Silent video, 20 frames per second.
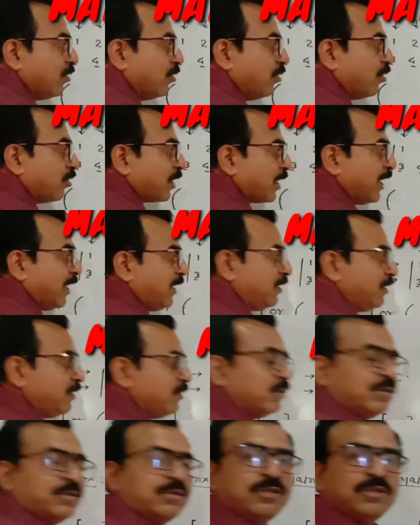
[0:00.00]

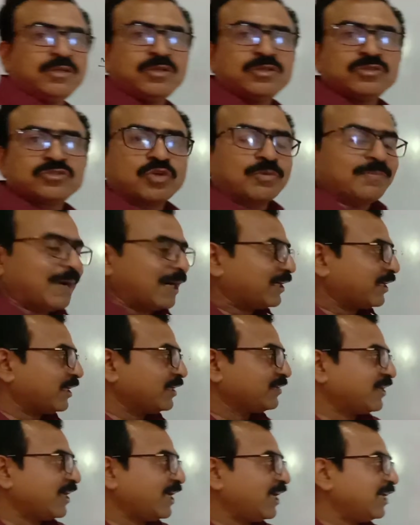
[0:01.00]
Okay. So
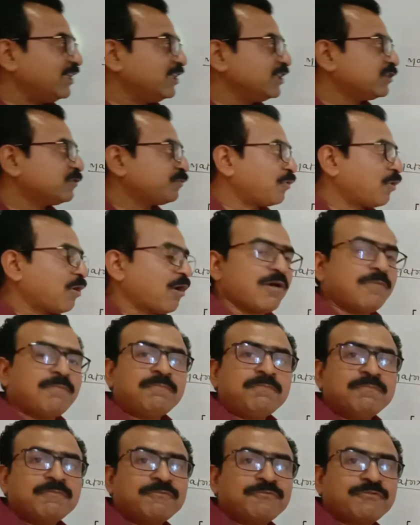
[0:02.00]
matrix A is
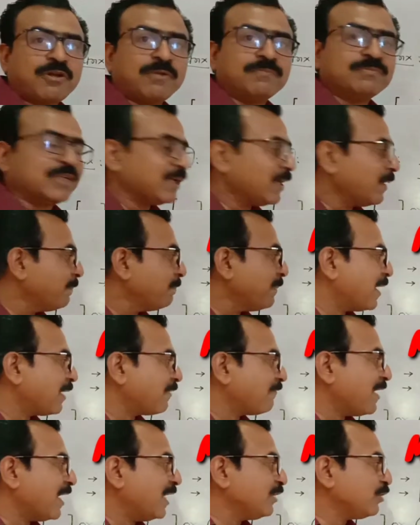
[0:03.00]
from the
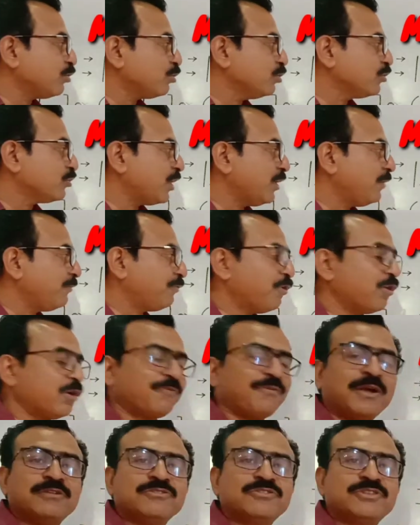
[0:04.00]
number 1, 2, 3, 4,
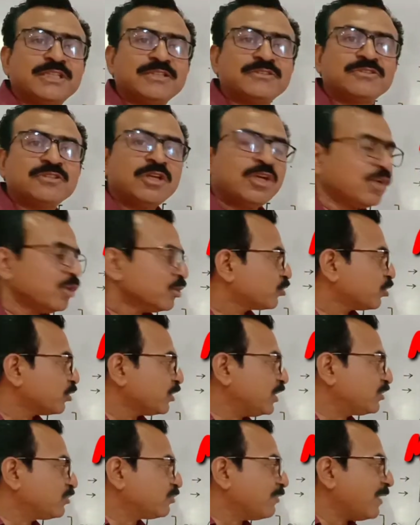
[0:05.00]
5, 6. So
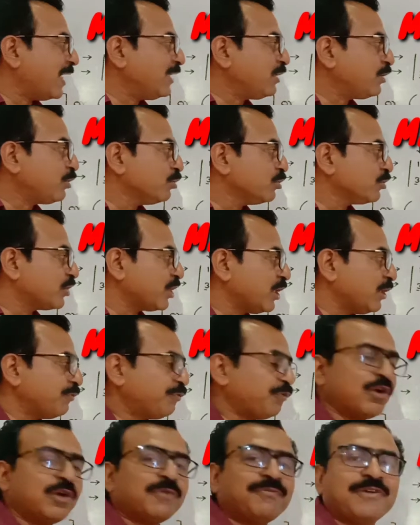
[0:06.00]
this 1, 2, 3,
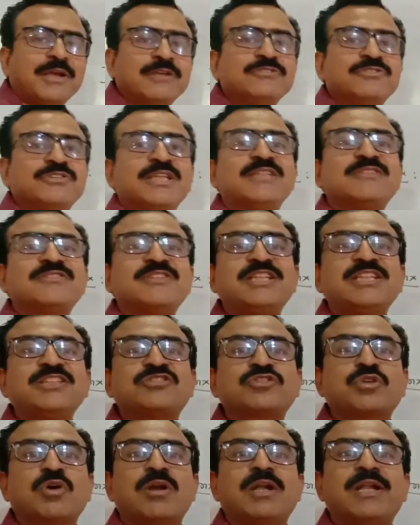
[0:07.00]
4, 5, 6
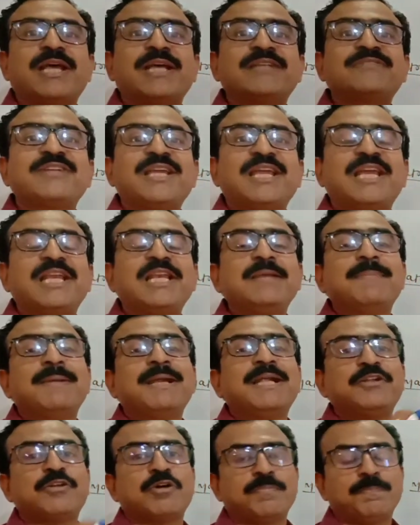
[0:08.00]
is called as
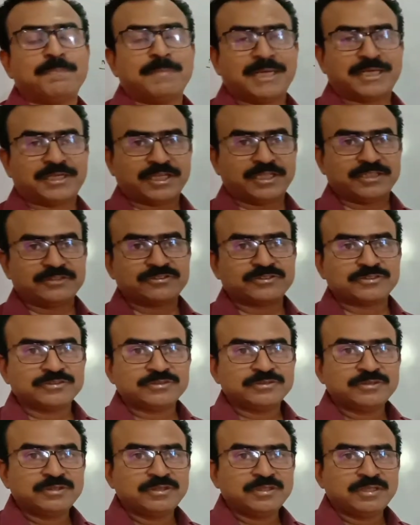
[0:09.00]
element of matrix.
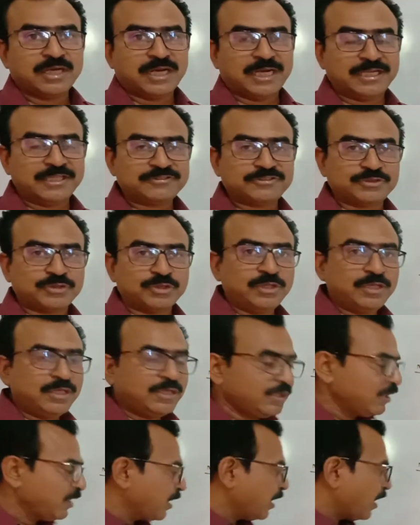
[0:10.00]

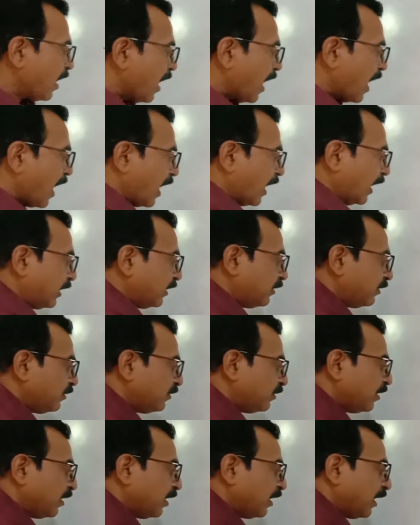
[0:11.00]
Understood?
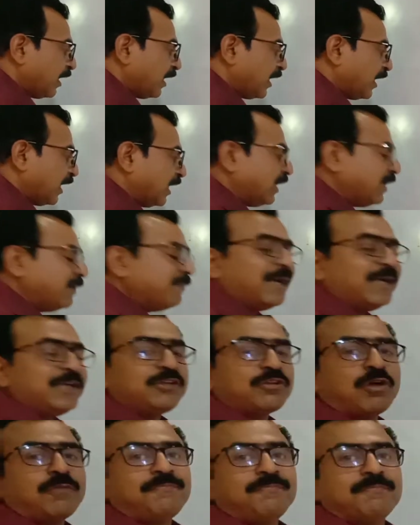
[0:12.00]
And
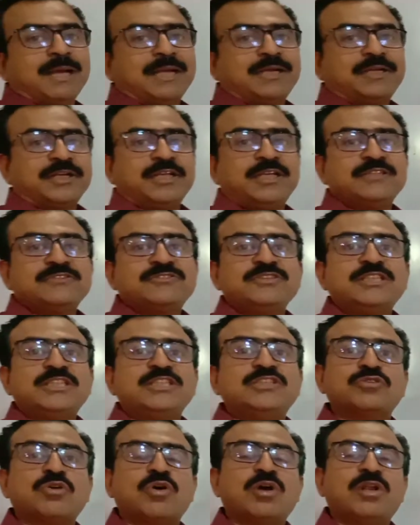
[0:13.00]
element of matrix
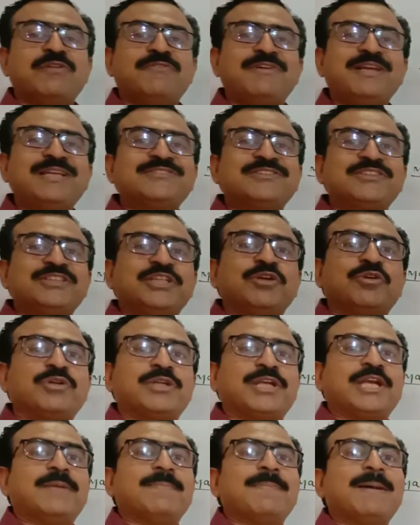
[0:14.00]
is always
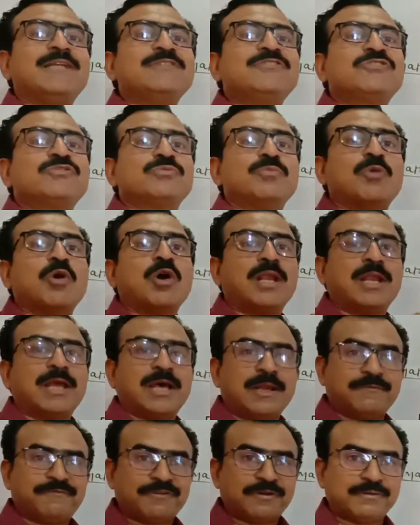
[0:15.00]
denoted by small
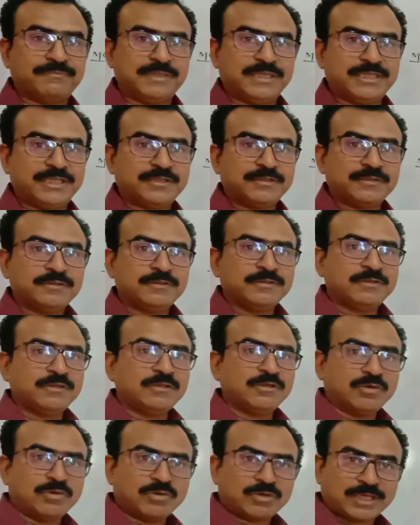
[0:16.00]
alphabet.
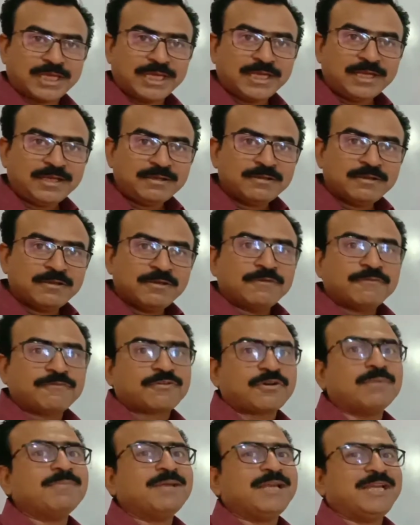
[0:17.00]
Okay?
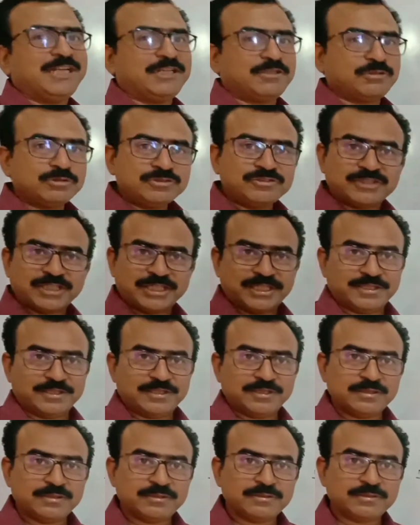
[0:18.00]
From A to Z.
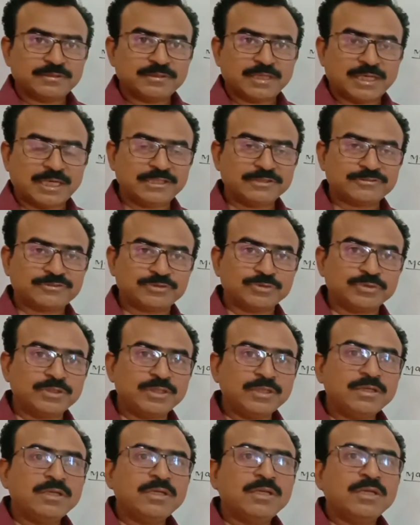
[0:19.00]

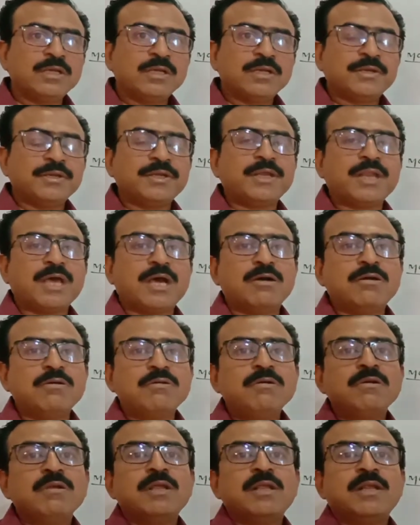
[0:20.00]
Understood?
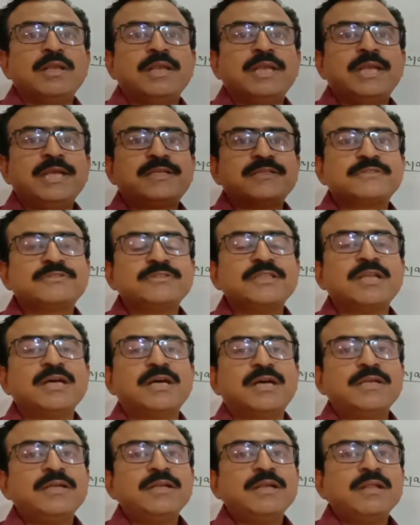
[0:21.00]
Now let us
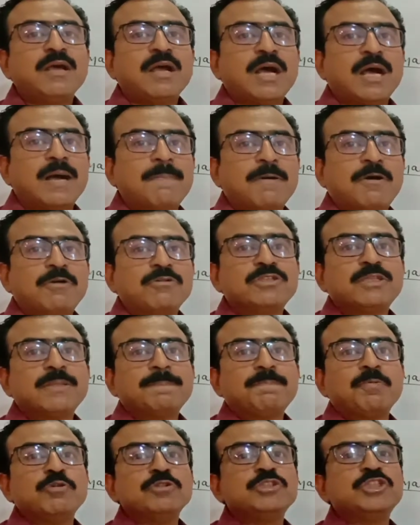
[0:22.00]
learn about
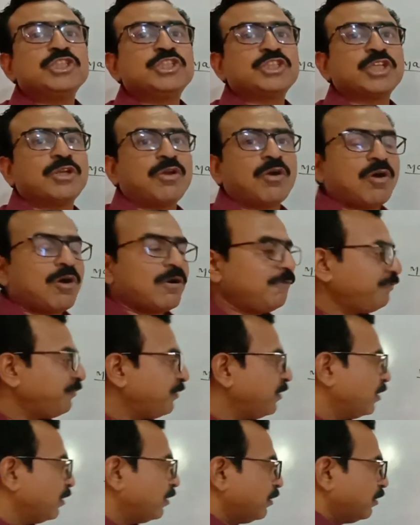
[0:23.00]
the position
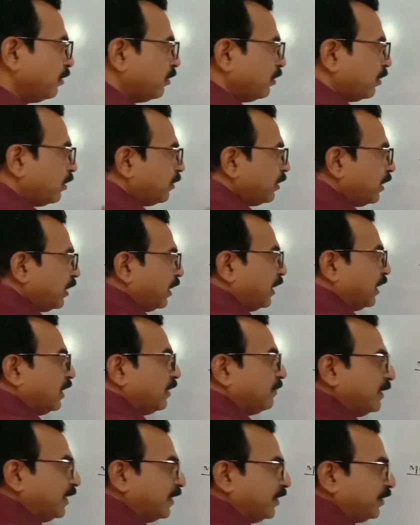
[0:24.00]
of
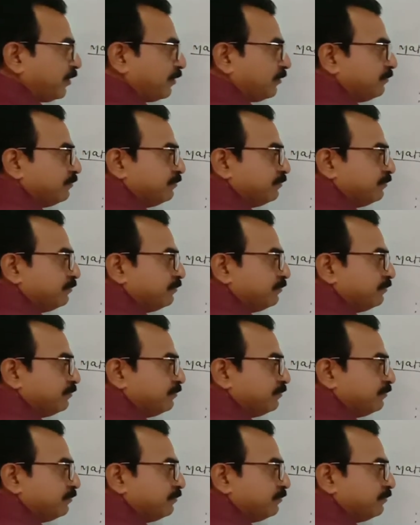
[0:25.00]
element.